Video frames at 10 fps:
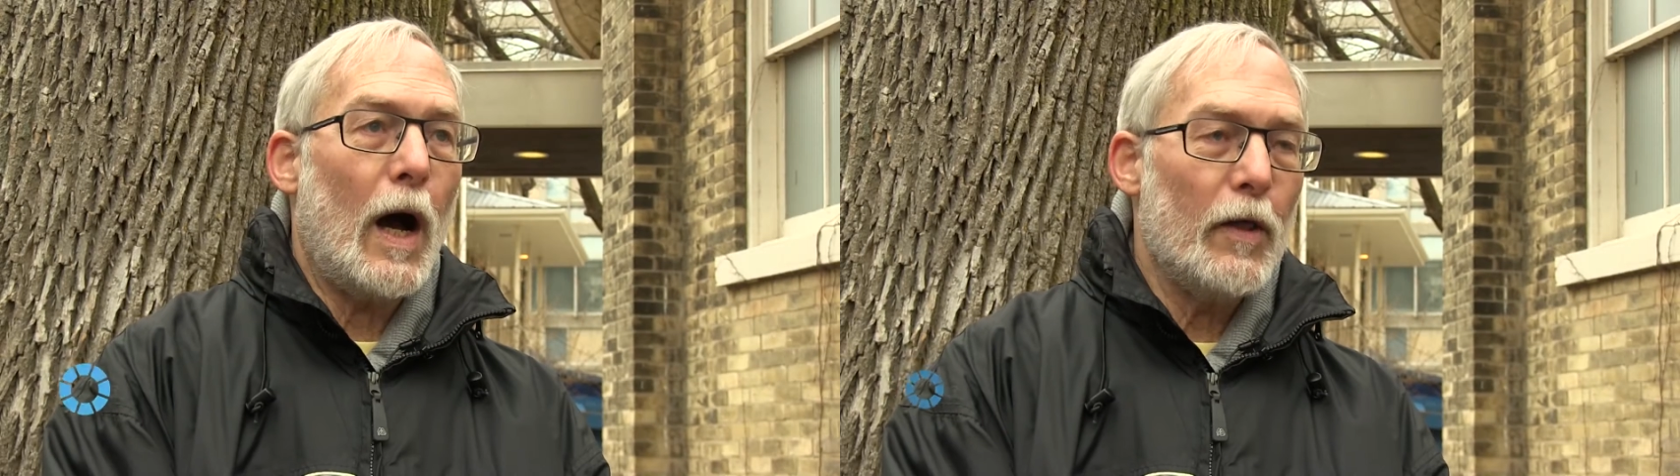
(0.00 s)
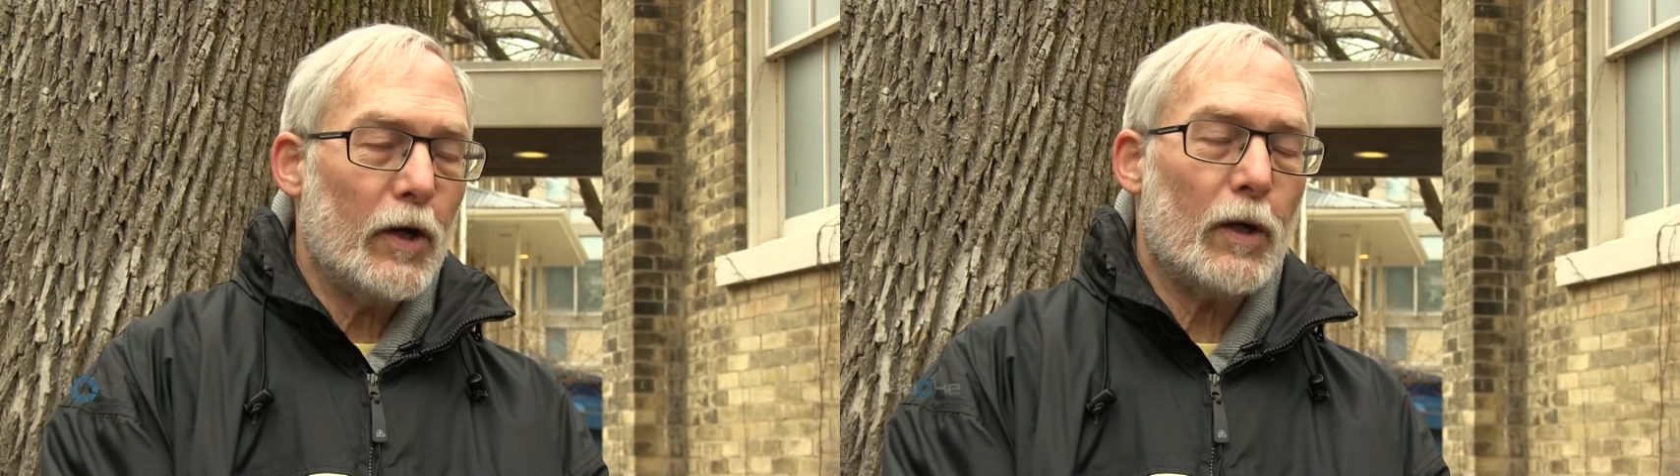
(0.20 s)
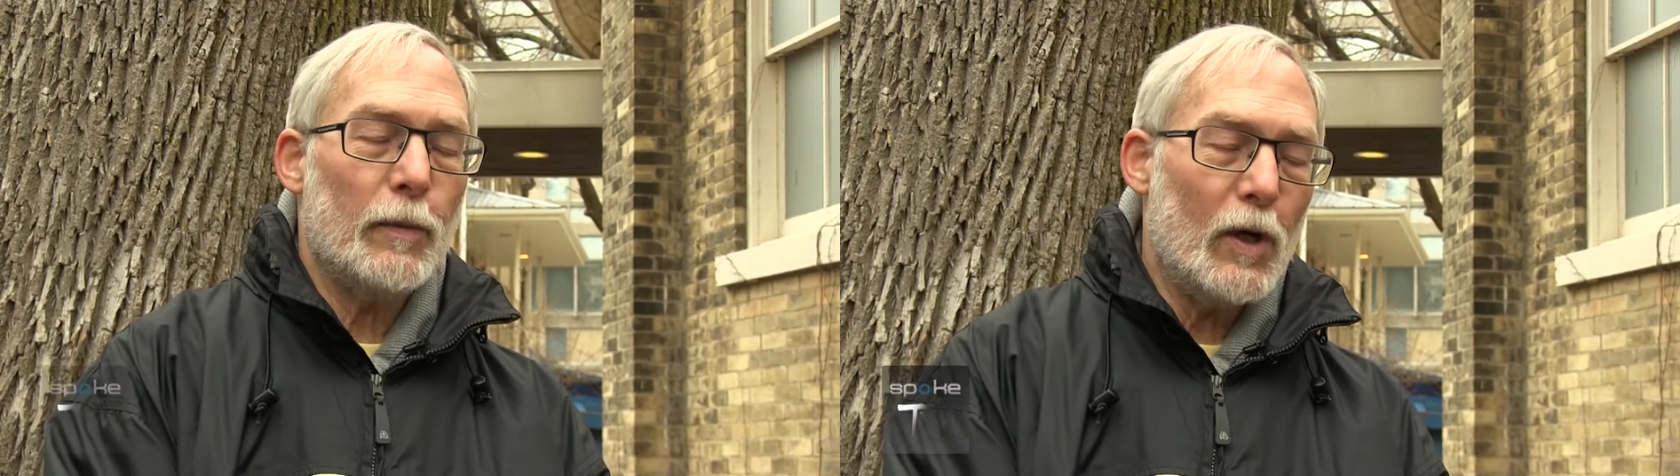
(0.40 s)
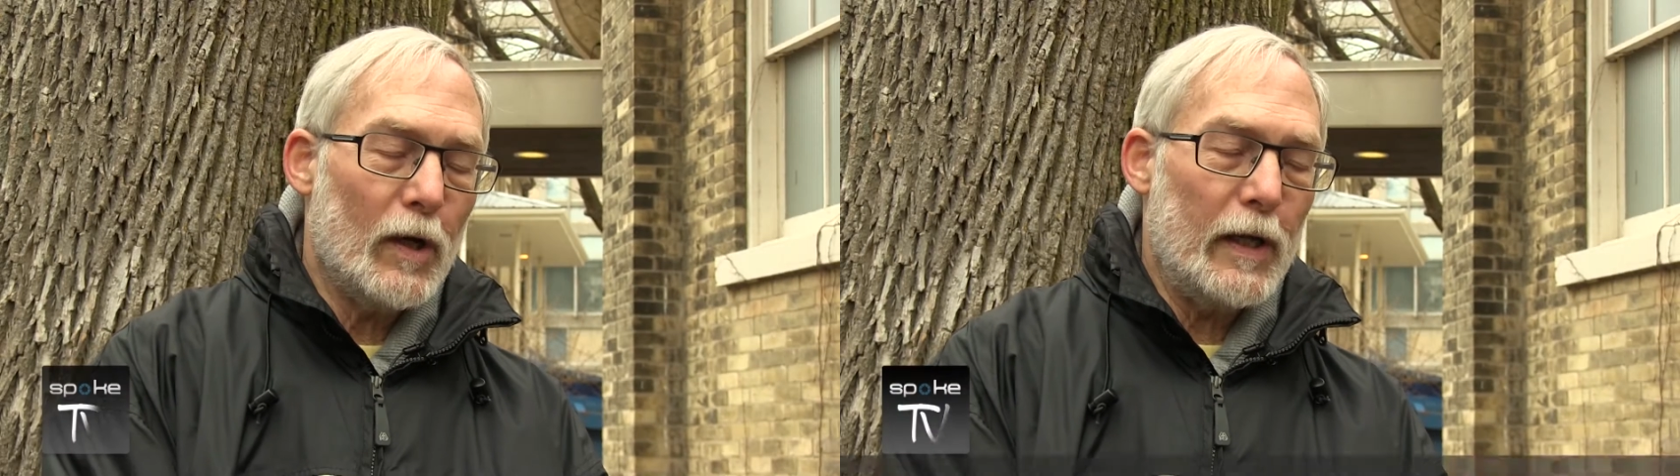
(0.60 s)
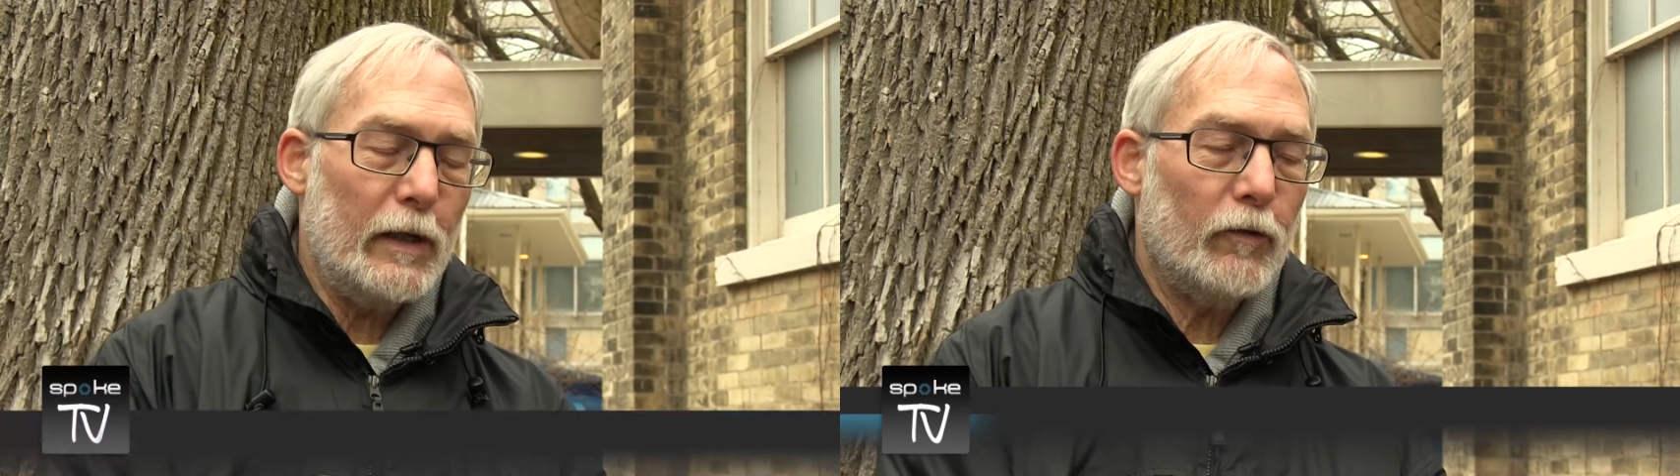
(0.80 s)
Other
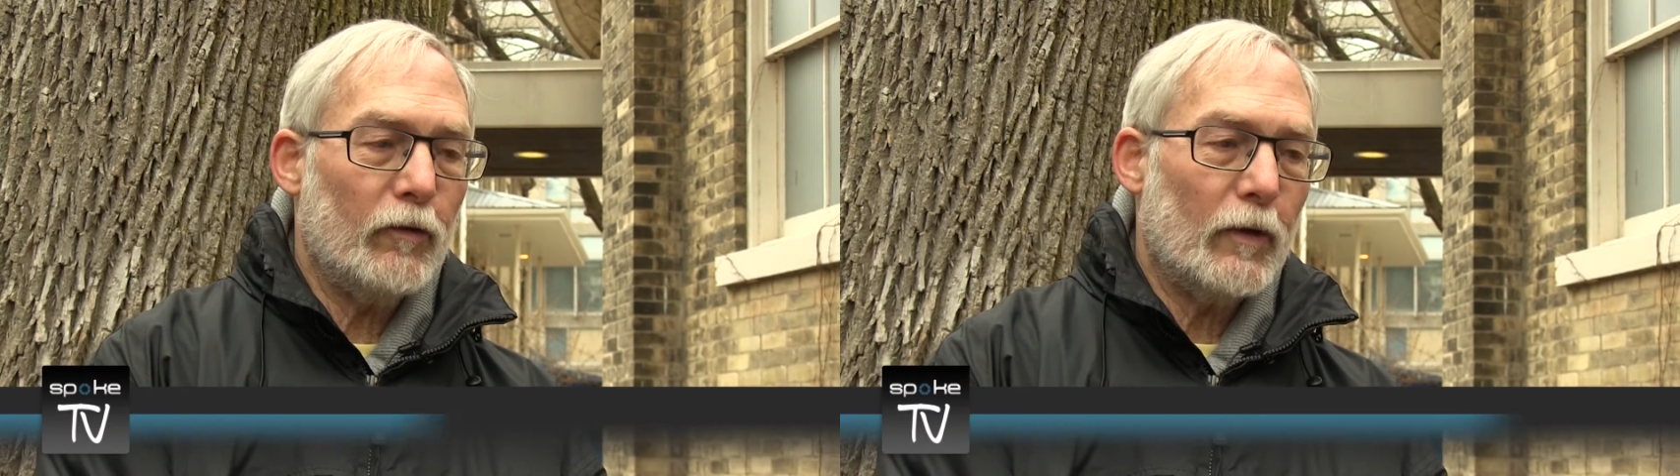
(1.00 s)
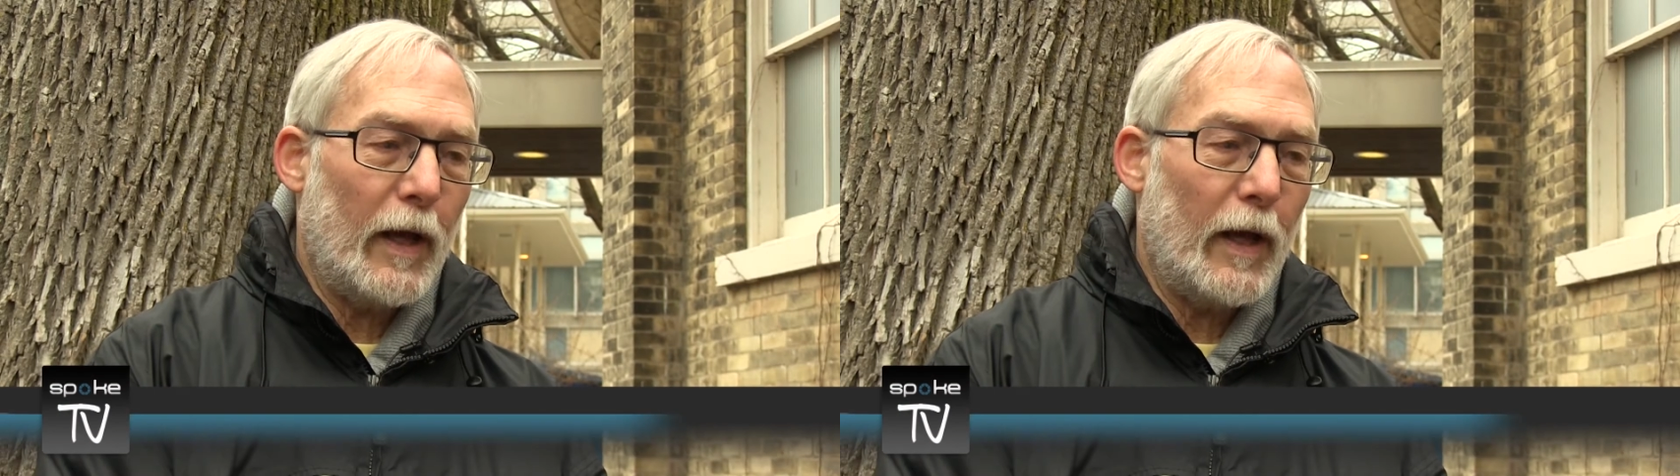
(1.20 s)
communities,